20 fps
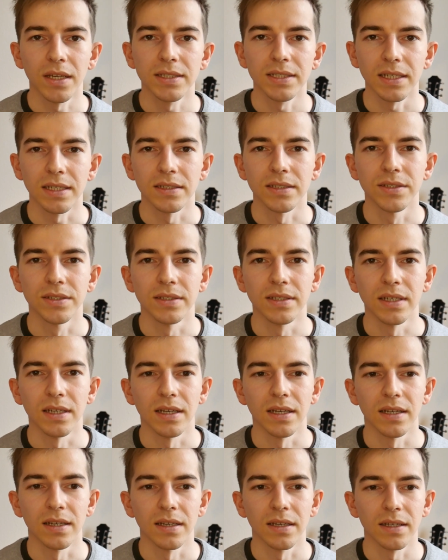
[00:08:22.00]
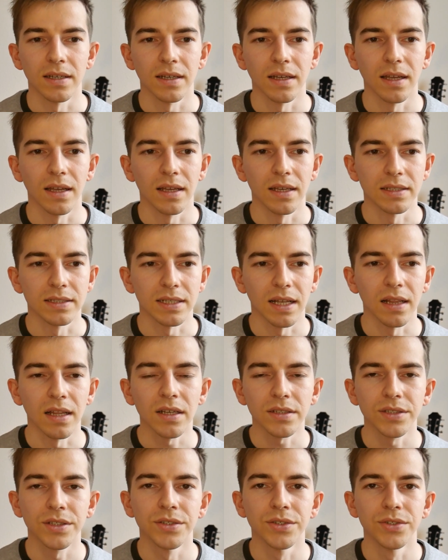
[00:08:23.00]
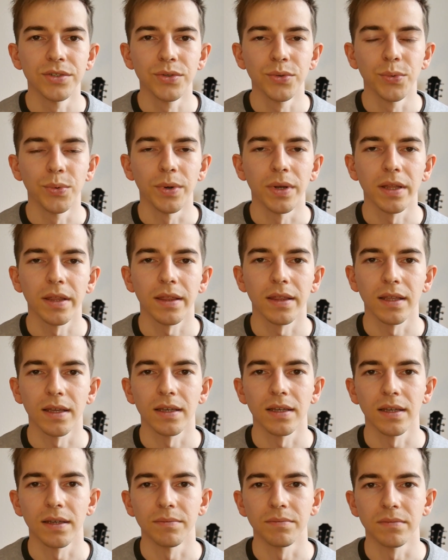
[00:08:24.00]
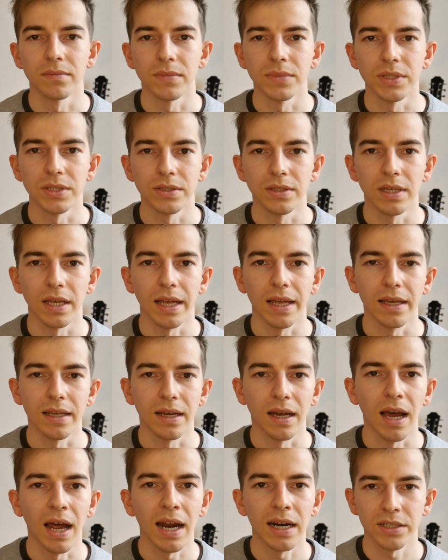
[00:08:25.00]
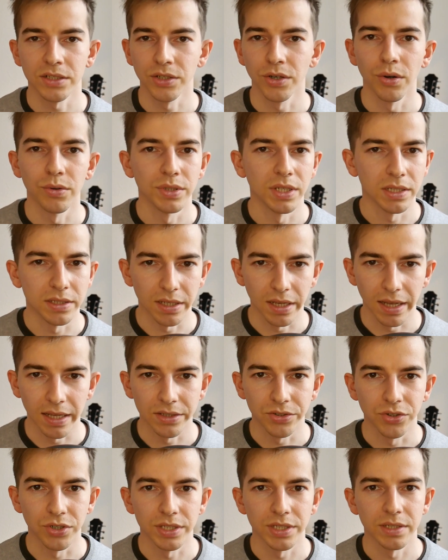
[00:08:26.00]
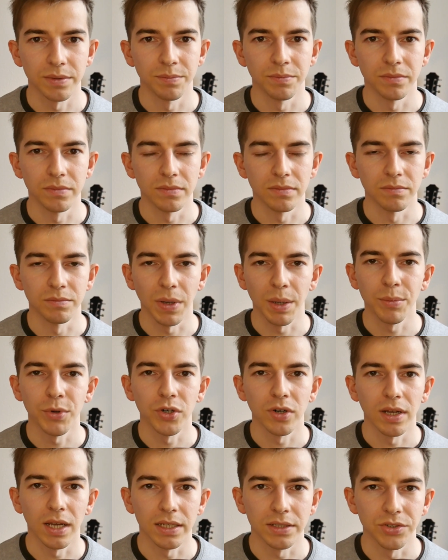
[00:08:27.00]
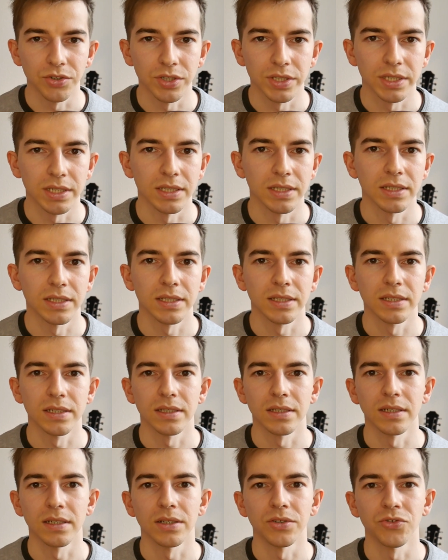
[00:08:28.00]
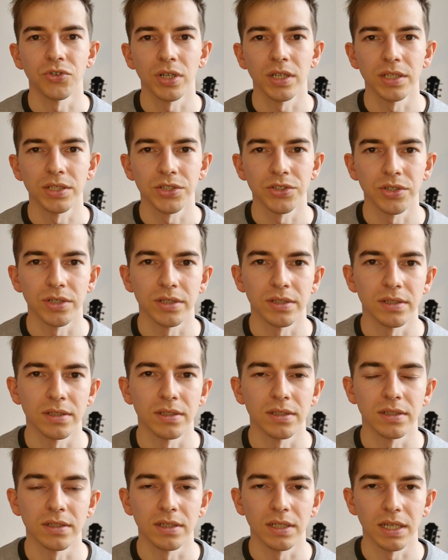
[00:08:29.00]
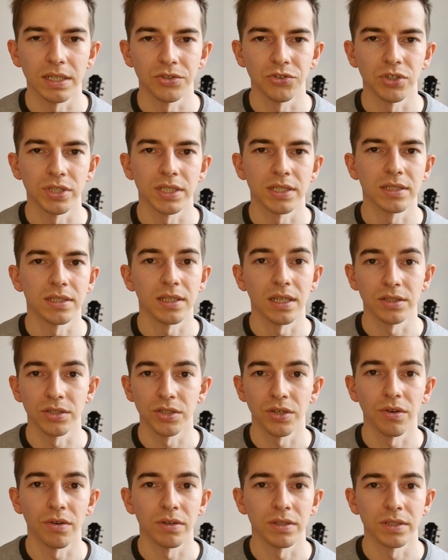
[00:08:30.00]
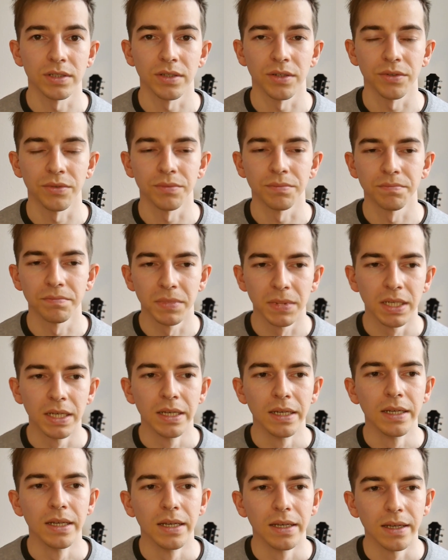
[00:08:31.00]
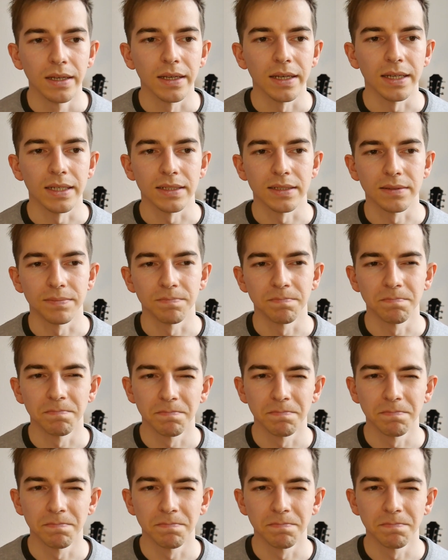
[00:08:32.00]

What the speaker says: it's a lot to do with hard-coded address, memory addresses, register address, and so on. So it's